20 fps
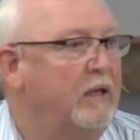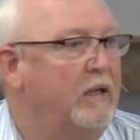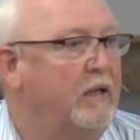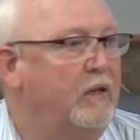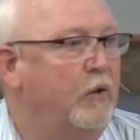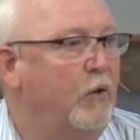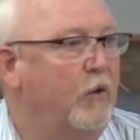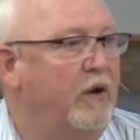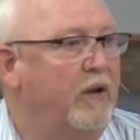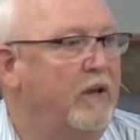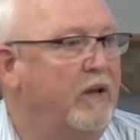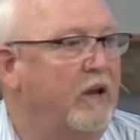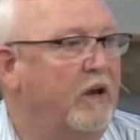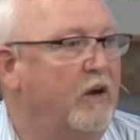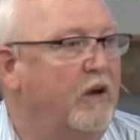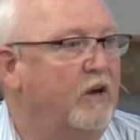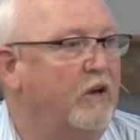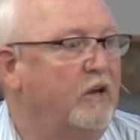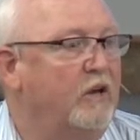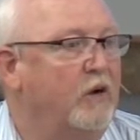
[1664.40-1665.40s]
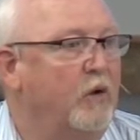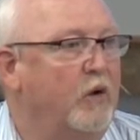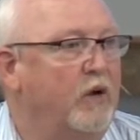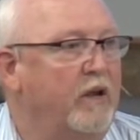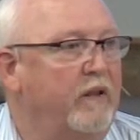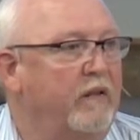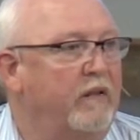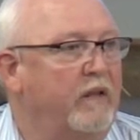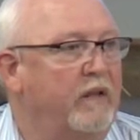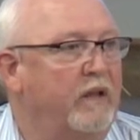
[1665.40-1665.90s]
during the
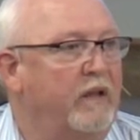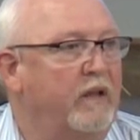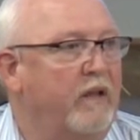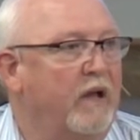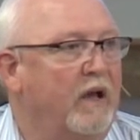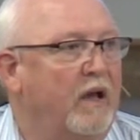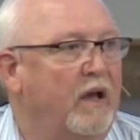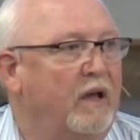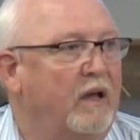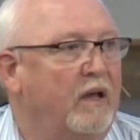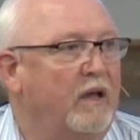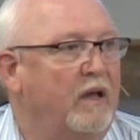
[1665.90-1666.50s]
during the uh,